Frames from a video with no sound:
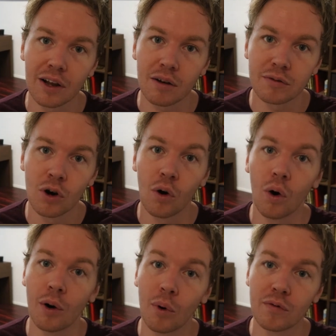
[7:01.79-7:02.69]
love,
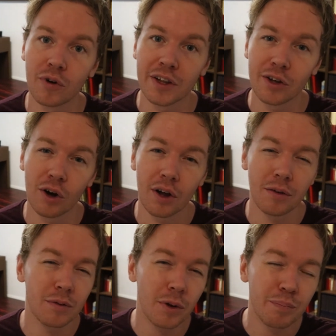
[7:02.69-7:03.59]
or I won't find
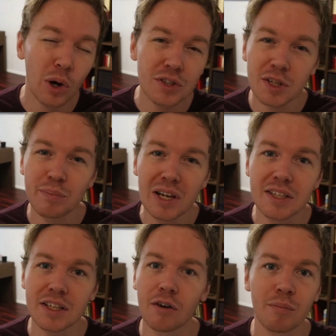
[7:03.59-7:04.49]
the
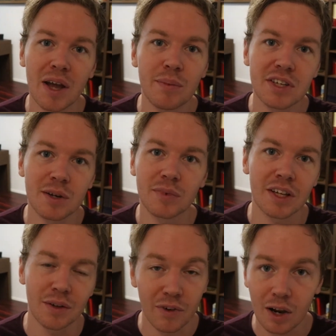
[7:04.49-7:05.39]
possibility of maybe
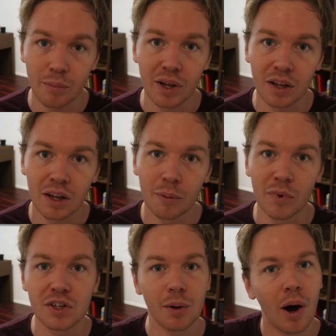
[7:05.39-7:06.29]
something developing
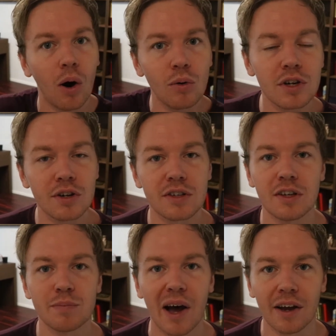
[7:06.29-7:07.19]
because I'm holding onto
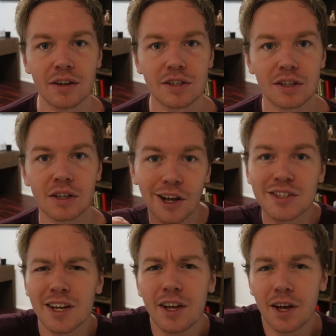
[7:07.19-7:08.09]
this baggage. Now,
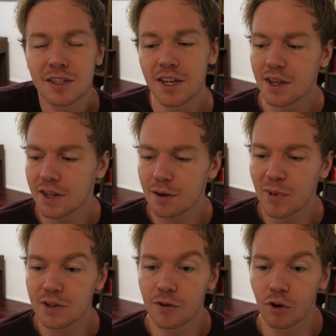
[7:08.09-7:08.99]
I'd say think
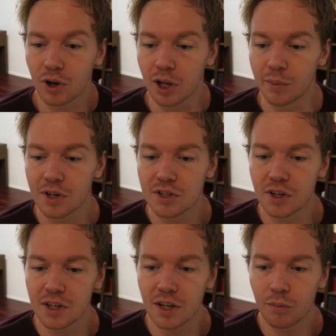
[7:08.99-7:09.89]
metaphorically, because
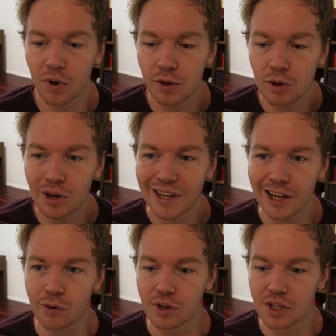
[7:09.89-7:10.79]
when you look at
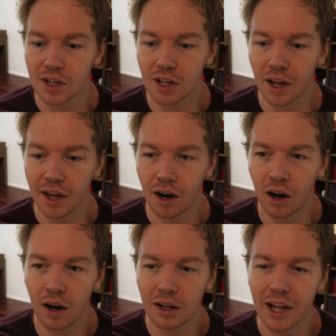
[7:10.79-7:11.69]
language, like,
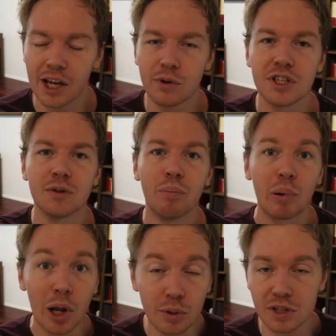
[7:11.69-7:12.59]
our language is
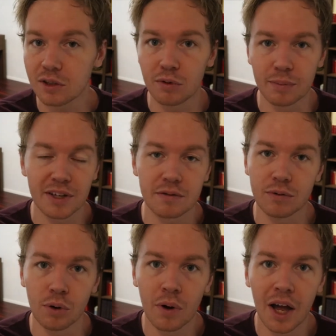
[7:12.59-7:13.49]
bloated with
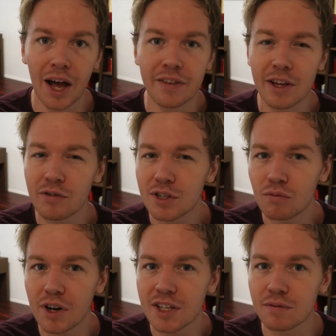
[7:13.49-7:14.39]
metaphor, and there is a
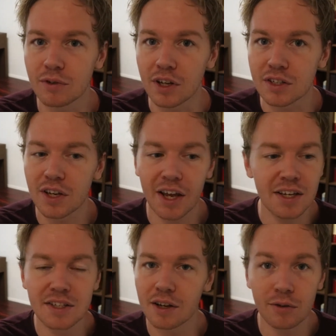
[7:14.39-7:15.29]
reason for this.
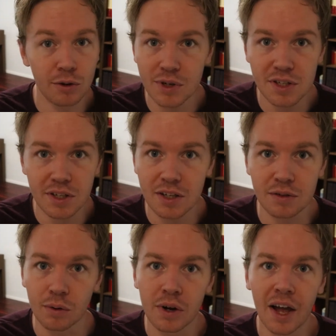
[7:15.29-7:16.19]
It's not
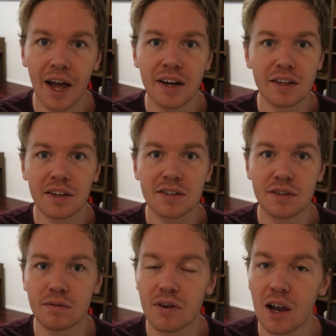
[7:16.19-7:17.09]
coincidental. Anything that's
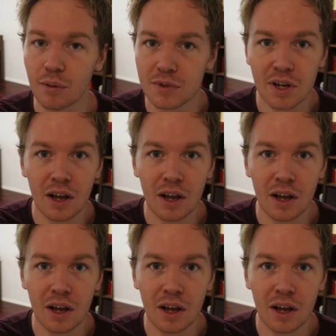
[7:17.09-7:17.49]
developed